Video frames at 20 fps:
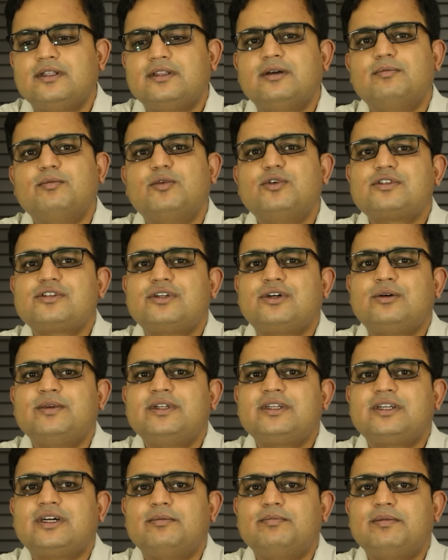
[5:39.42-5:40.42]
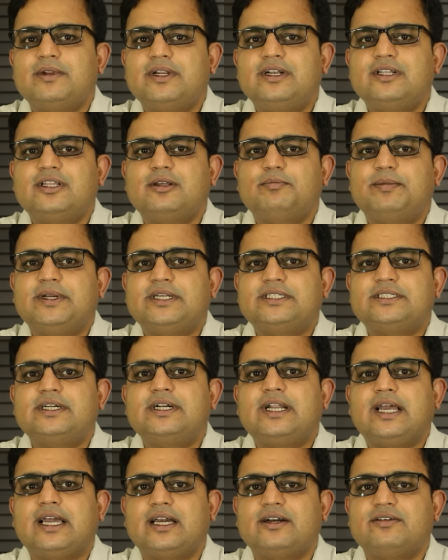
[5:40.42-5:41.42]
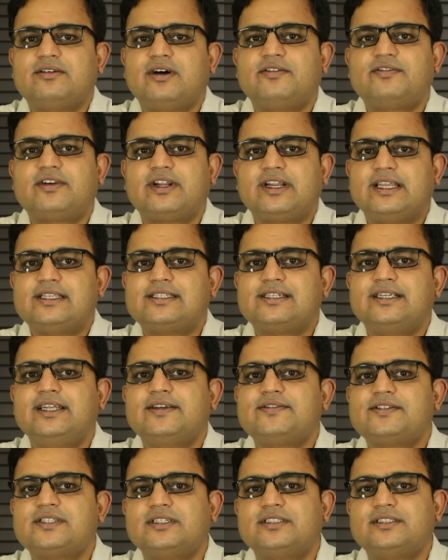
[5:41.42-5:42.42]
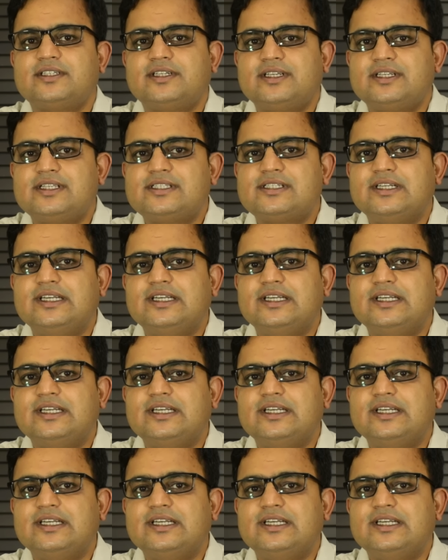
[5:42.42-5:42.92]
The most common complaint the patient have after ACDF surgery is